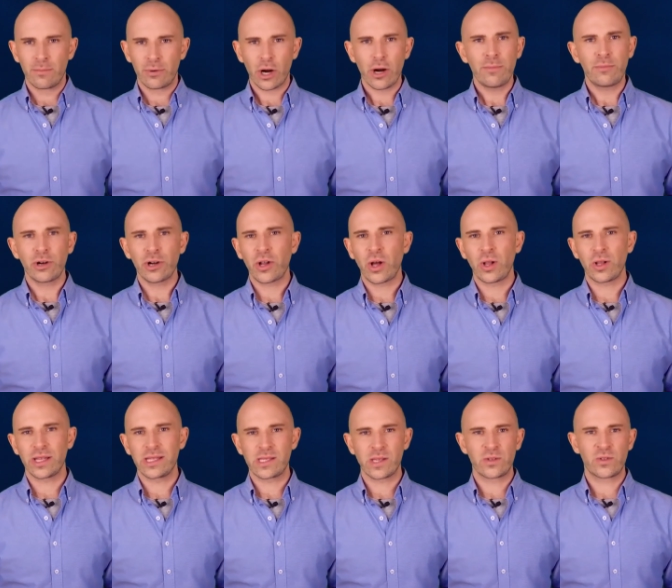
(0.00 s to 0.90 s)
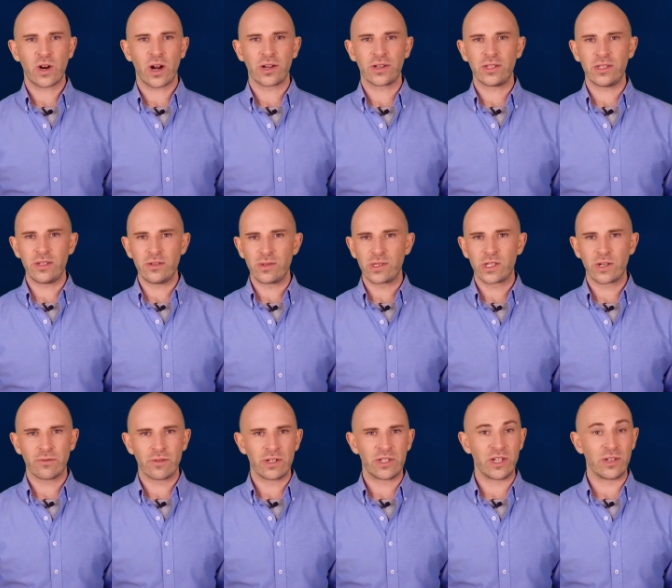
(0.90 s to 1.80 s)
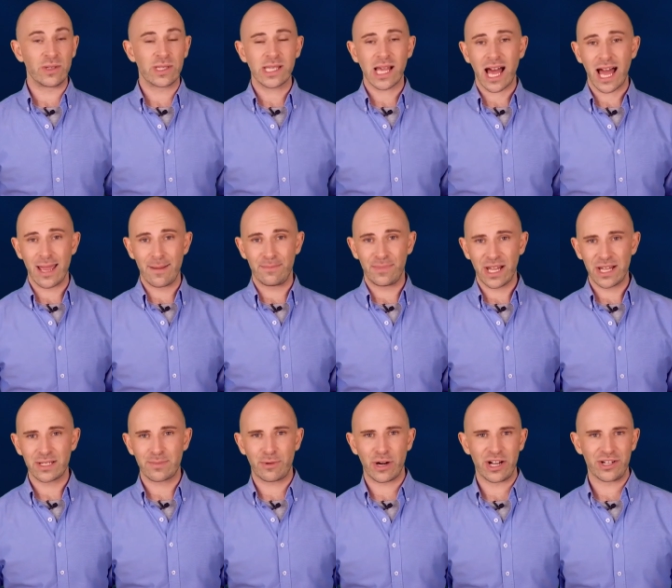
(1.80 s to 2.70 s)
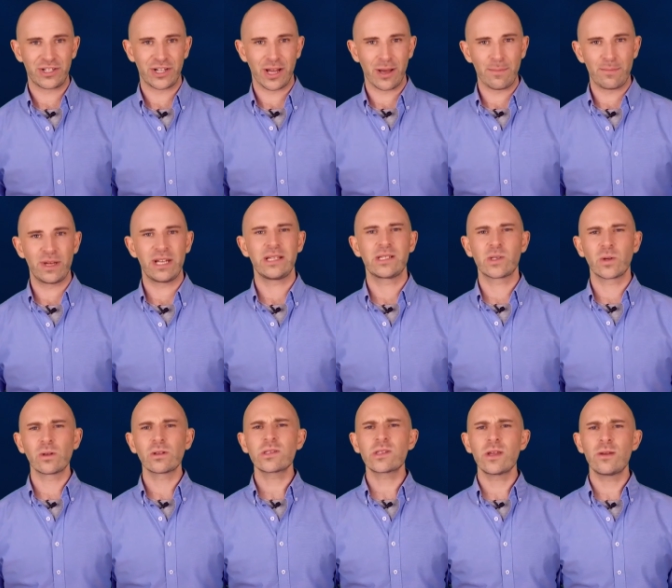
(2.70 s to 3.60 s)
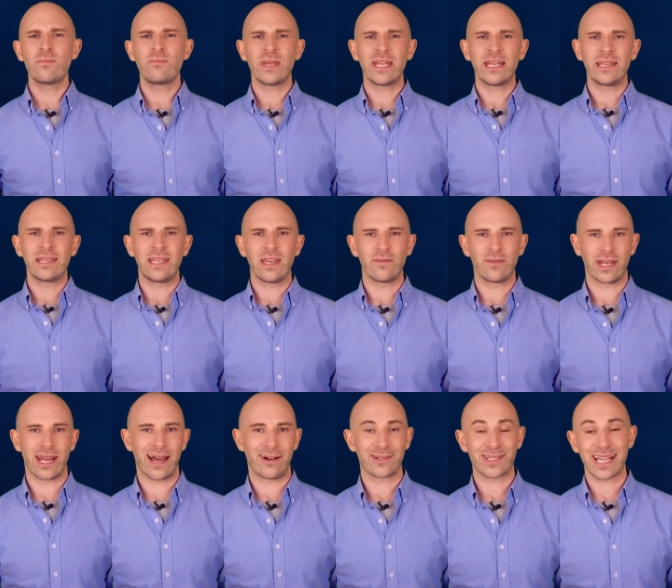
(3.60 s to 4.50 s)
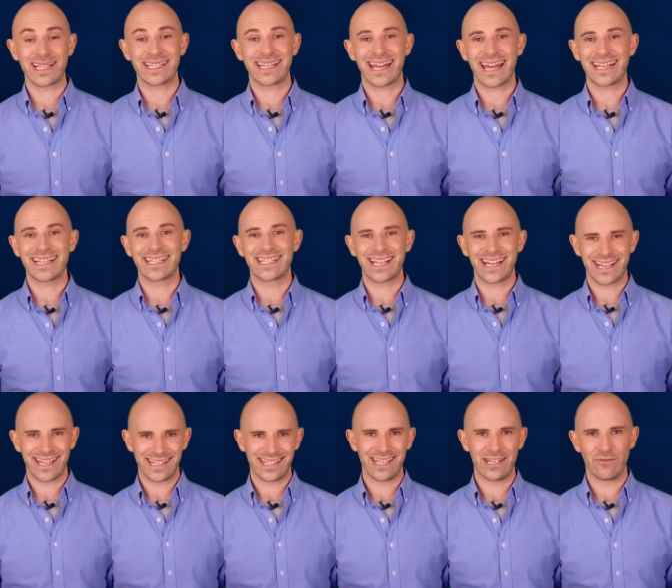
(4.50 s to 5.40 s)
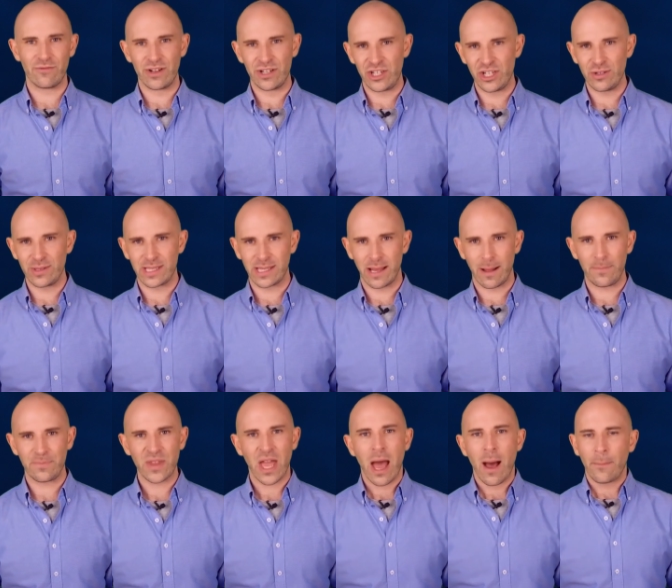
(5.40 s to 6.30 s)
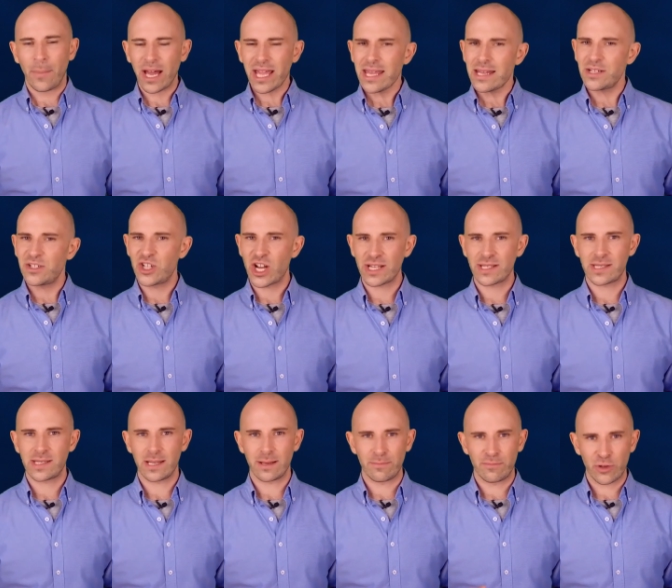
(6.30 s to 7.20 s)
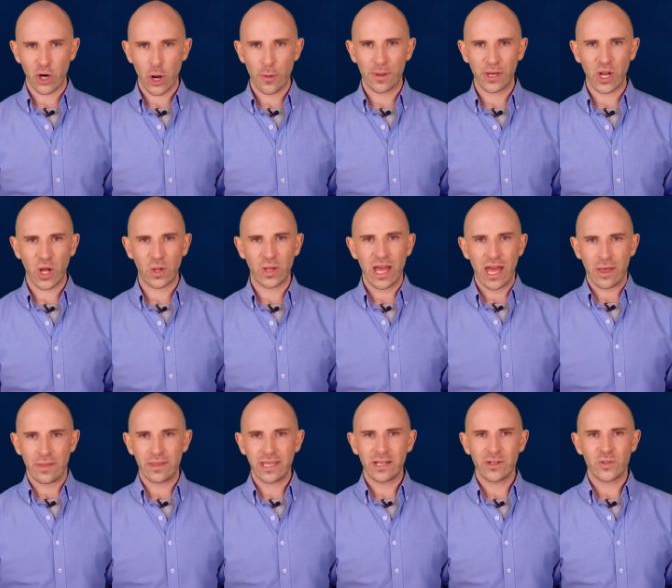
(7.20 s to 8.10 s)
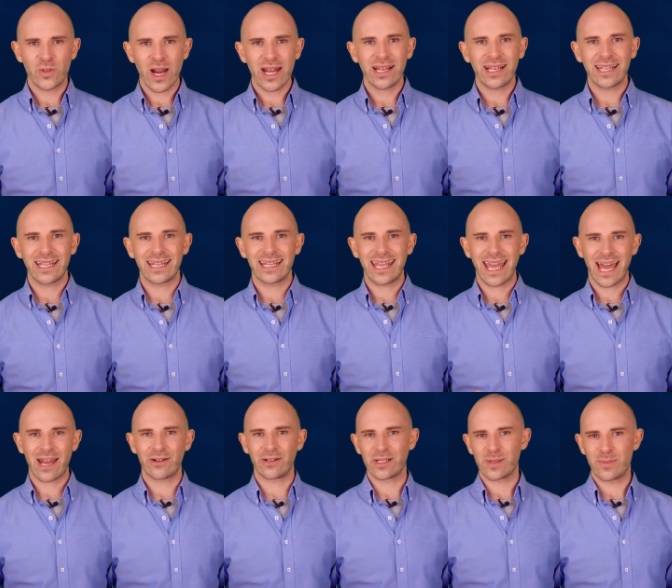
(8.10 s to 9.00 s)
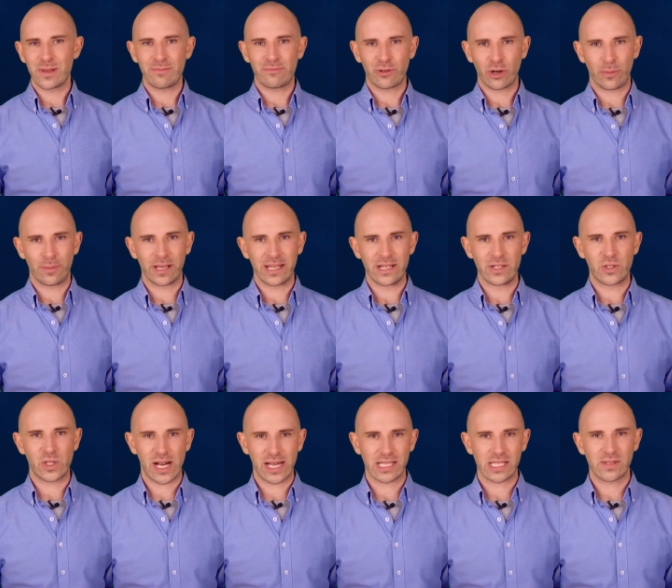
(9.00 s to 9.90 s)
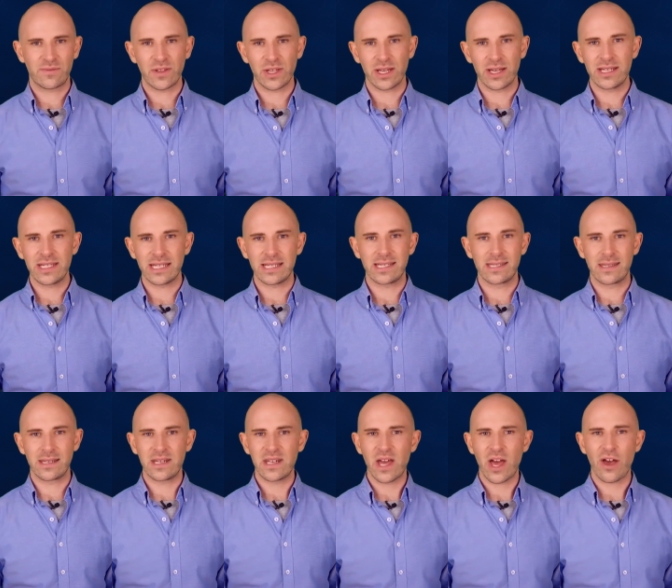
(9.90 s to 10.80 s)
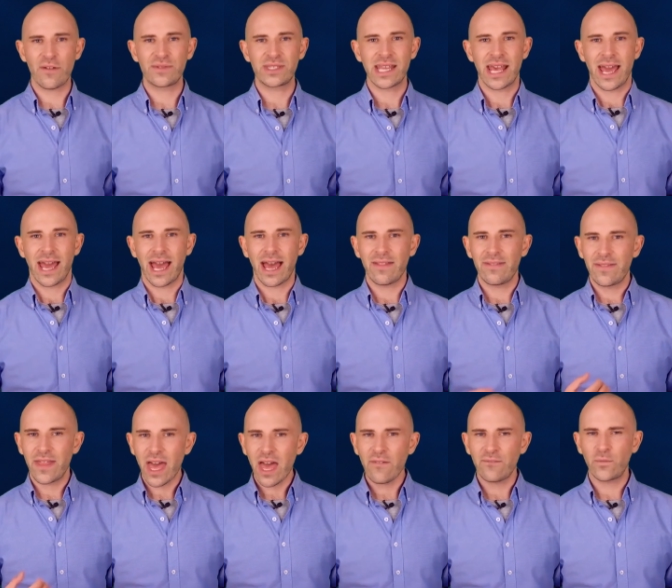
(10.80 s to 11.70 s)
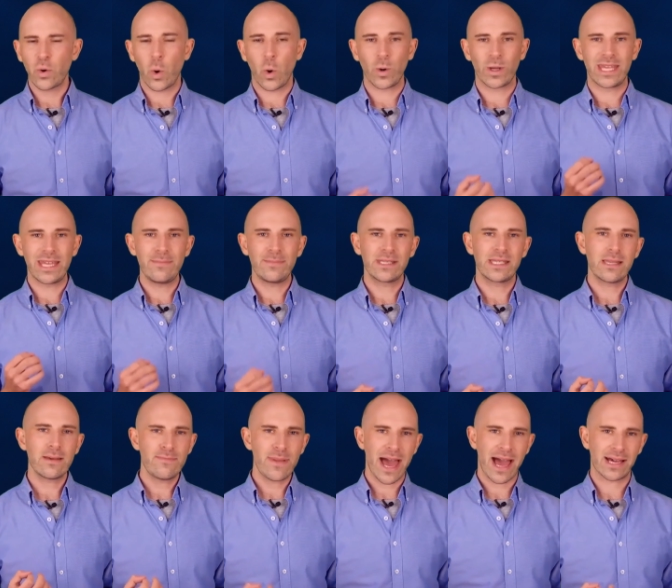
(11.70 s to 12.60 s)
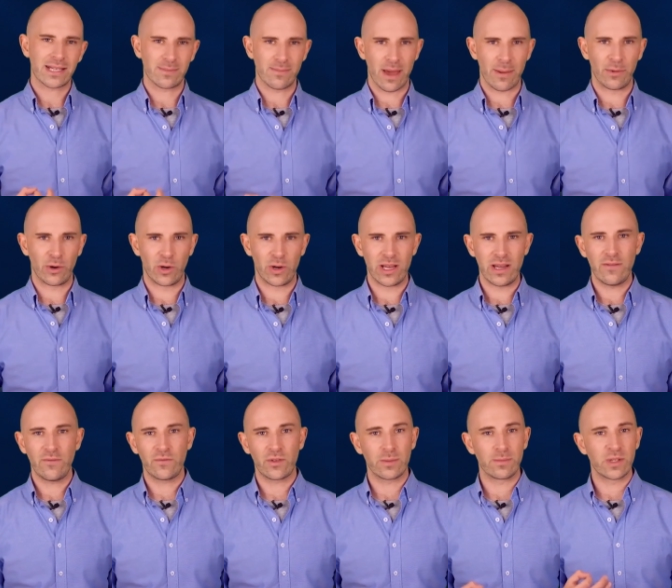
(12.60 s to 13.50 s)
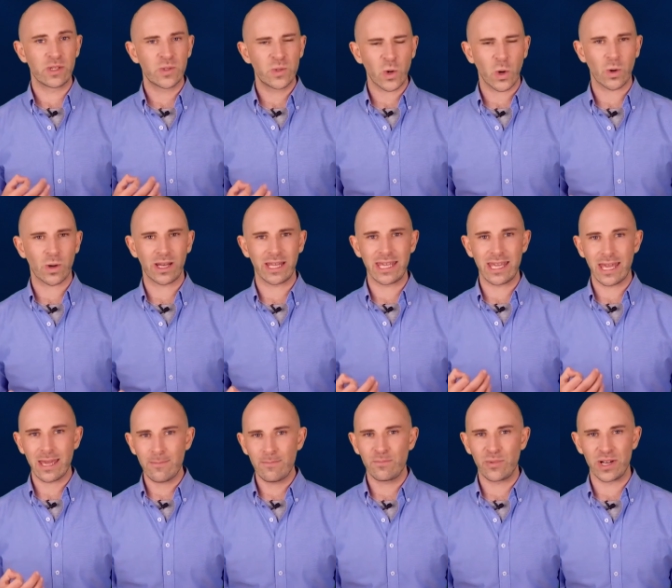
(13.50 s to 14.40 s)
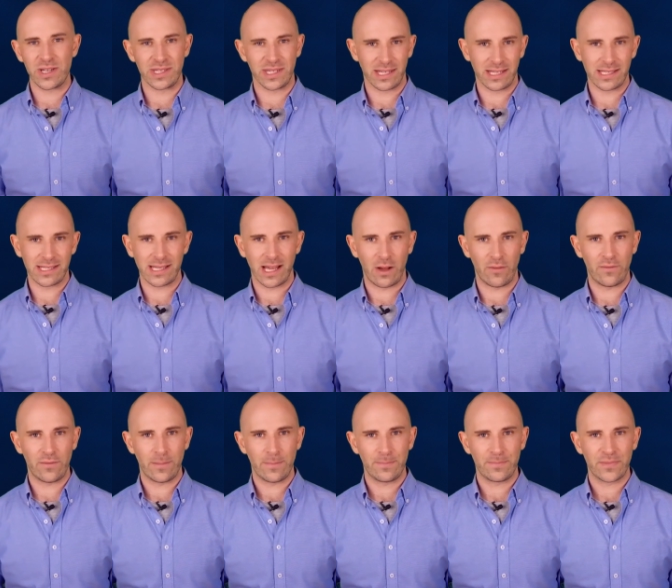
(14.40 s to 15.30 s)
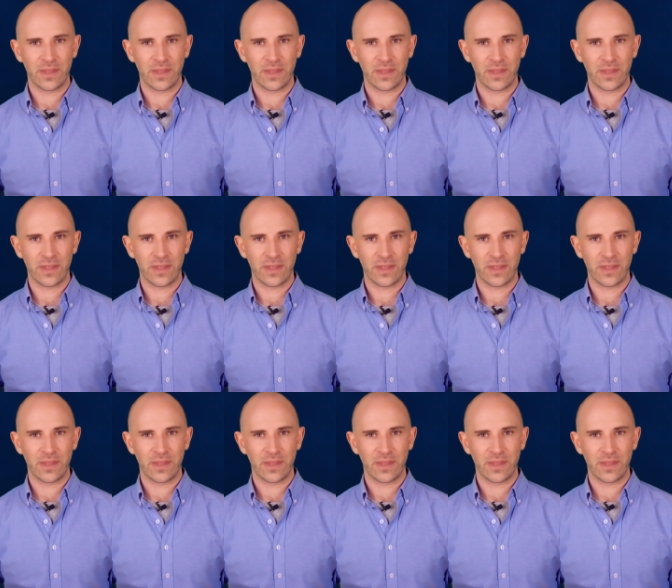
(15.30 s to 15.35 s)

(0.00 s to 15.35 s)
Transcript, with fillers: Propanol is a drug used to reduce high blood pressure, but it's also been given out as an anxiety reducer. By ingesting propanol, the adrenaline cannot be properly transferred into the nerves and therefore keeps the bad memory from strongly imprinting itself.